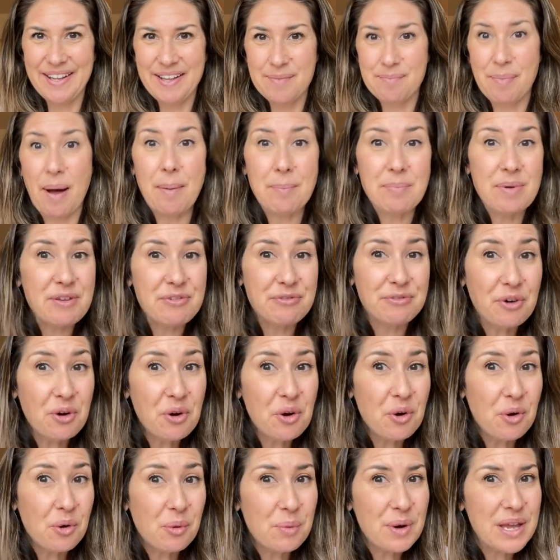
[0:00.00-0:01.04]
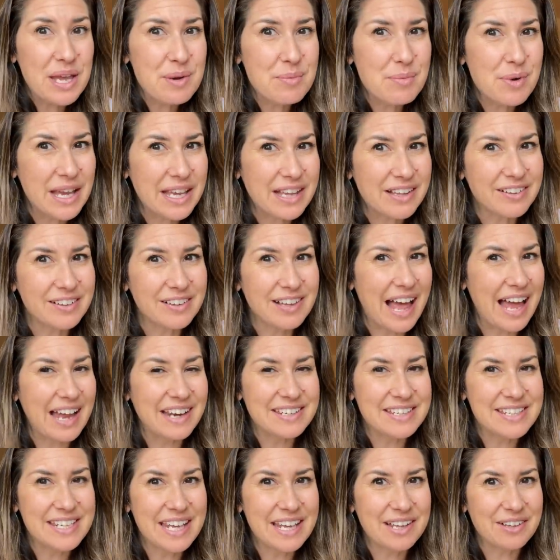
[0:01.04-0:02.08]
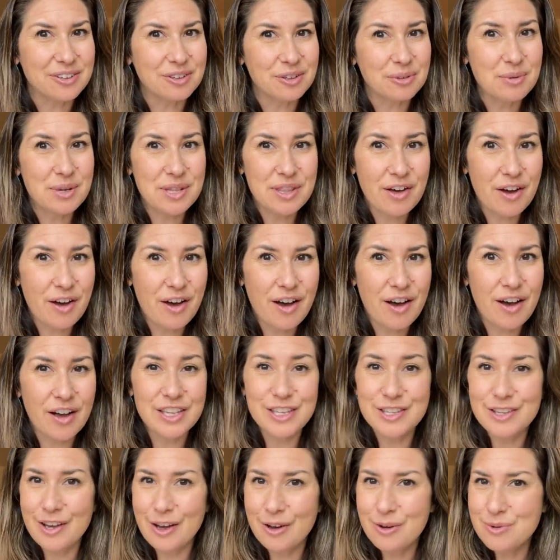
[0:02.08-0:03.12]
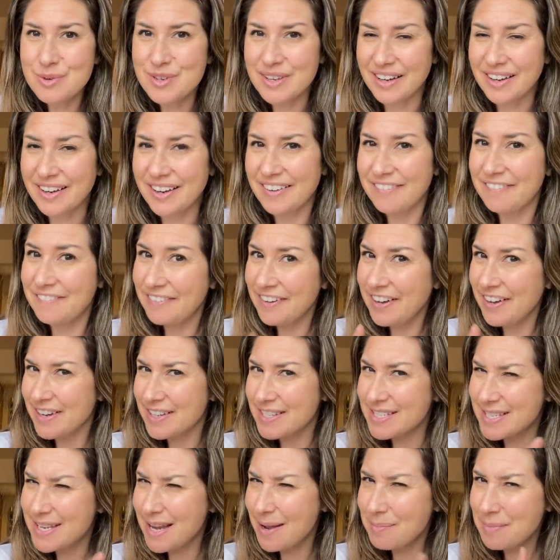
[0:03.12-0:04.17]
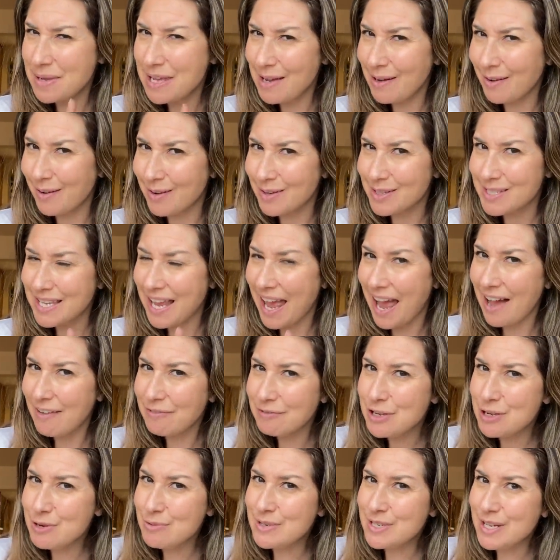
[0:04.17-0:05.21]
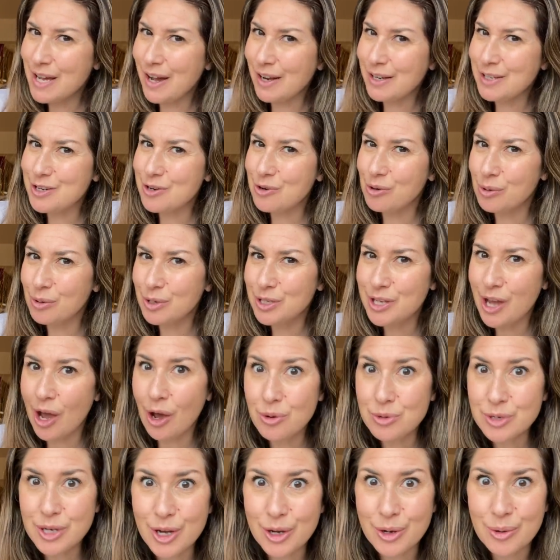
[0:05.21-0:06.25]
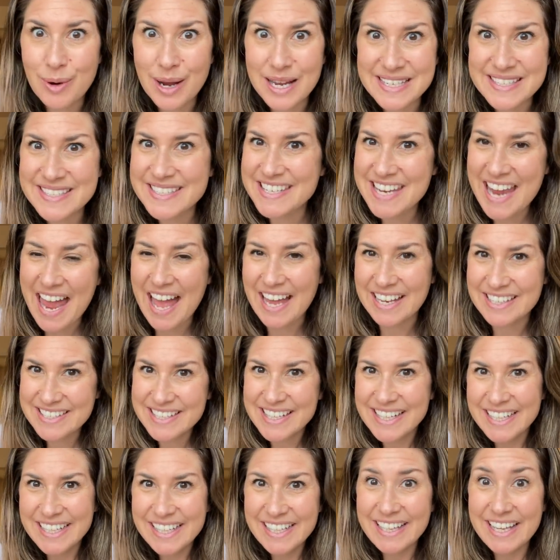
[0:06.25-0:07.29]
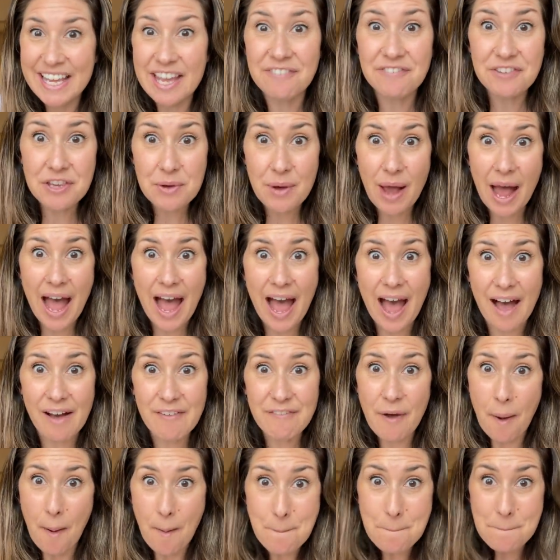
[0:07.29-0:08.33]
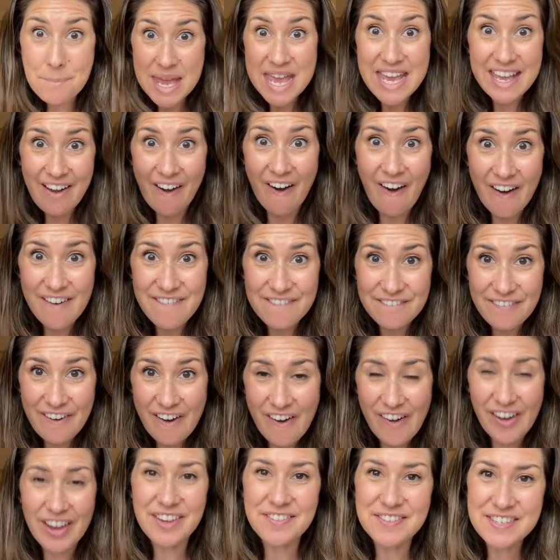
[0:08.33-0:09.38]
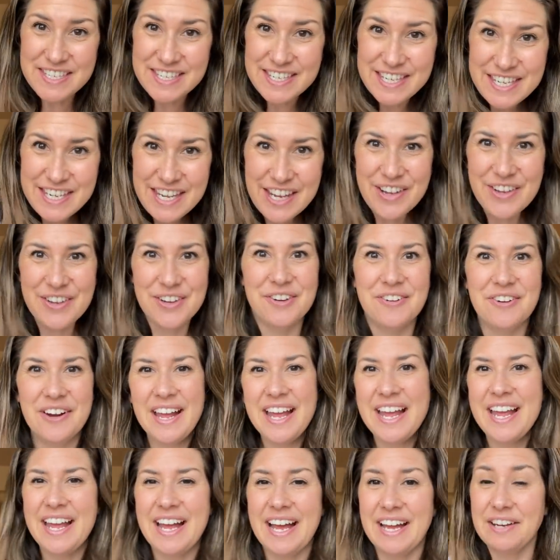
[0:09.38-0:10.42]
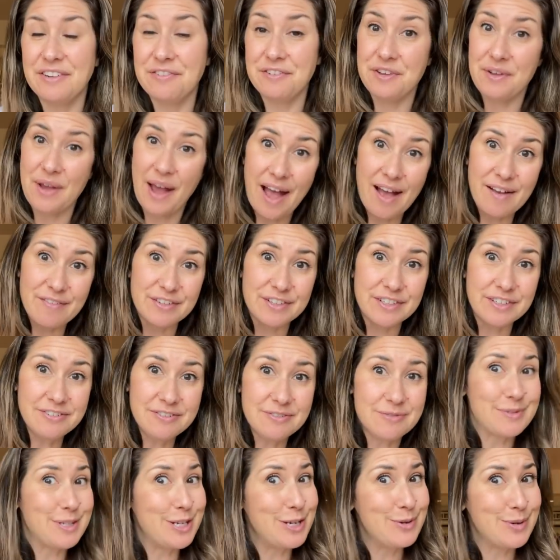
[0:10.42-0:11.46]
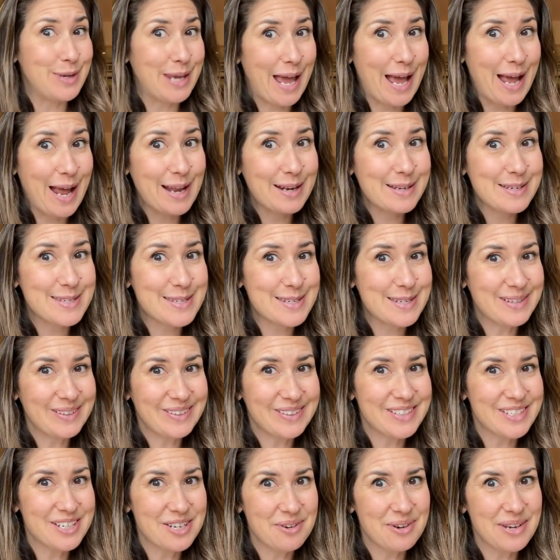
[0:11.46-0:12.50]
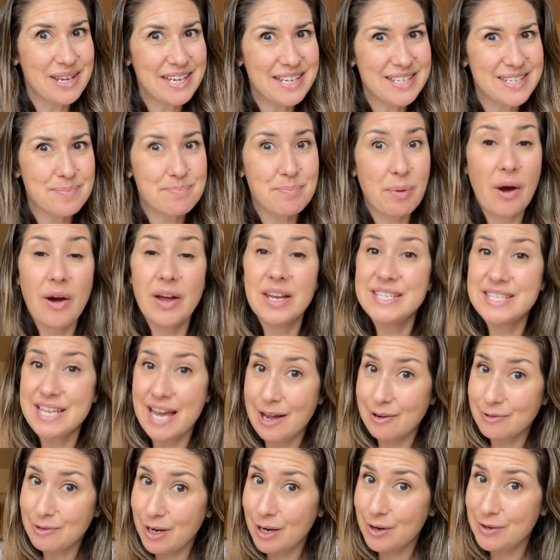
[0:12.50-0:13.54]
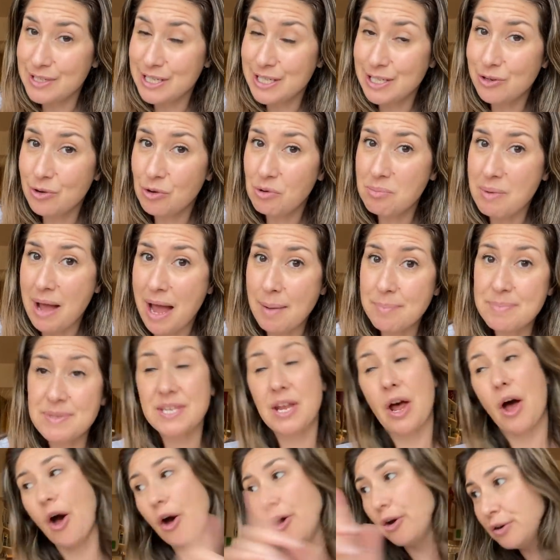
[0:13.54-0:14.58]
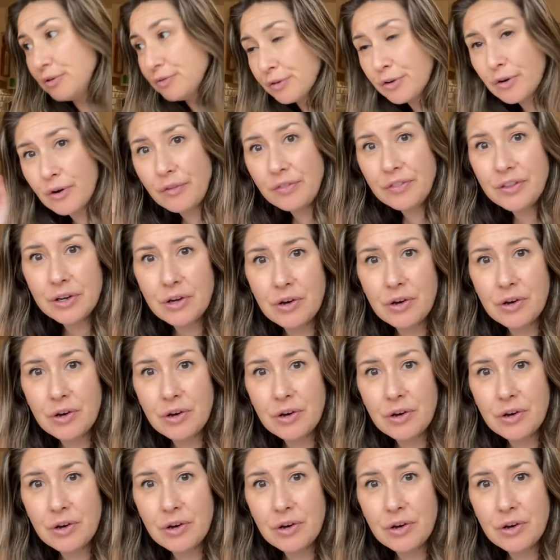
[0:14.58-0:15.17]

But before we wiggle and giggle with our yoga, first let me ask have you done your yoga quest yet? If you have, big high fives to you. And if you haven't, you can still do it by downloading your maps over on the